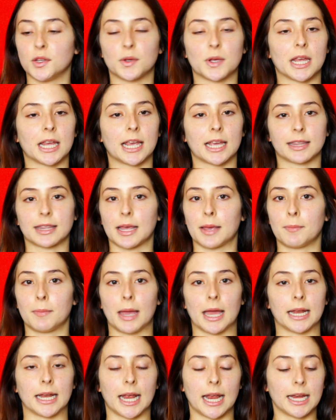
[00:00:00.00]
You can get them
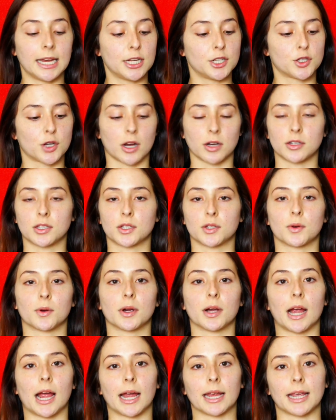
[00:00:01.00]
at any
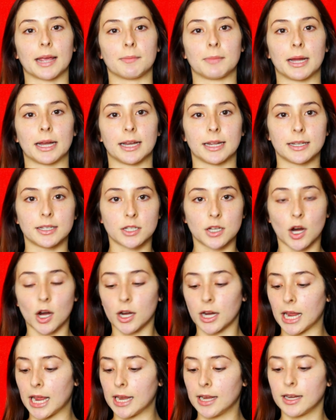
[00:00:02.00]
drugstore. I get mine at
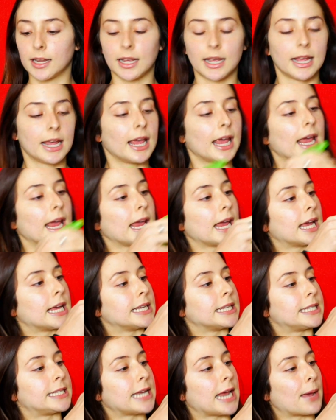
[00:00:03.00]
Target,
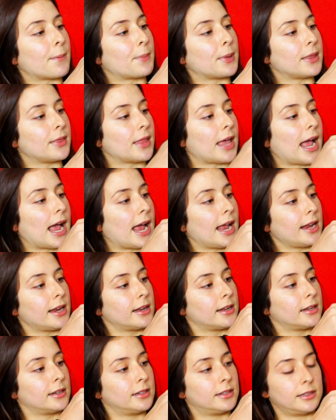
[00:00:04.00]
and dampen that
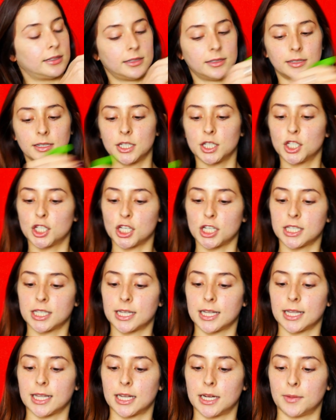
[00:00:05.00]

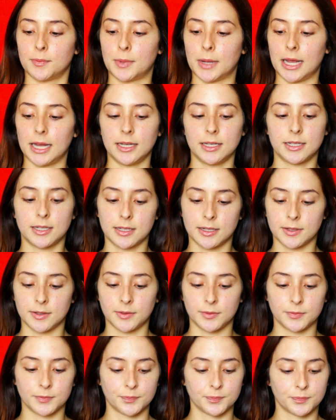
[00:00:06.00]
just a little bit.
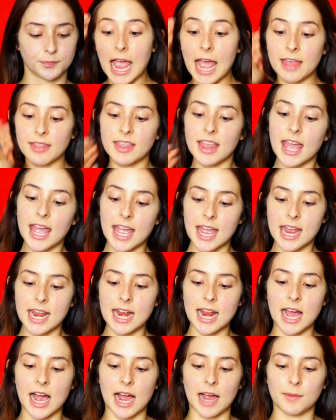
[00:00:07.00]
And
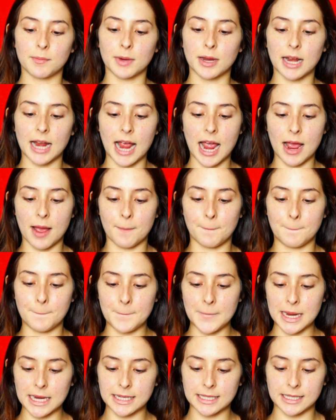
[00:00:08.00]
then I'm going to
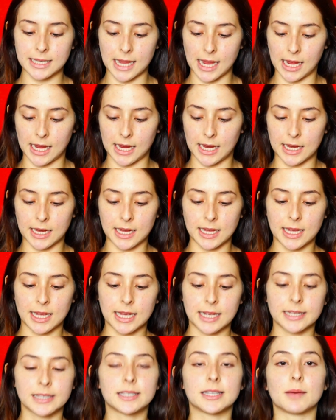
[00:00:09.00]
mix in
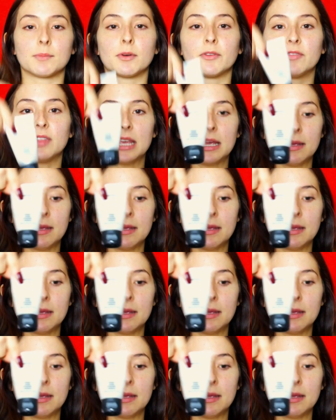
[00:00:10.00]
some of